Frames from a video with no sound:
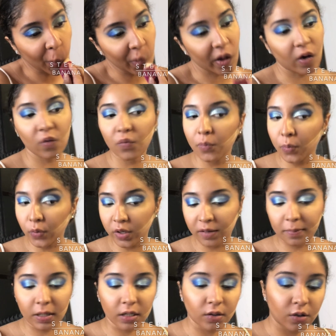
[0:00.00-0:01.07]
a Beauty
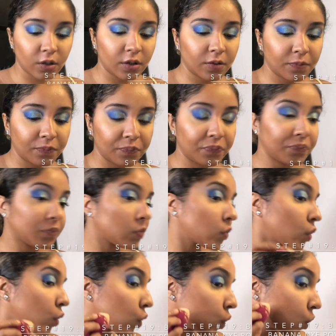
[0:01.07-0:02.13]
blender
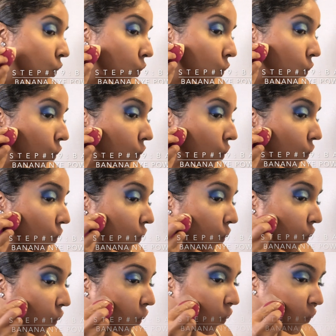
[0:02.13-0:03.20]
and
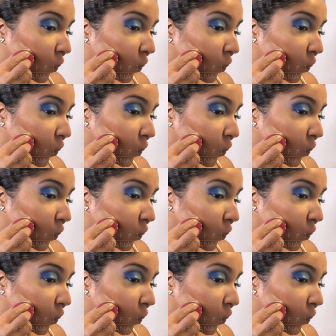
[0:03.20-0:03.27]
carve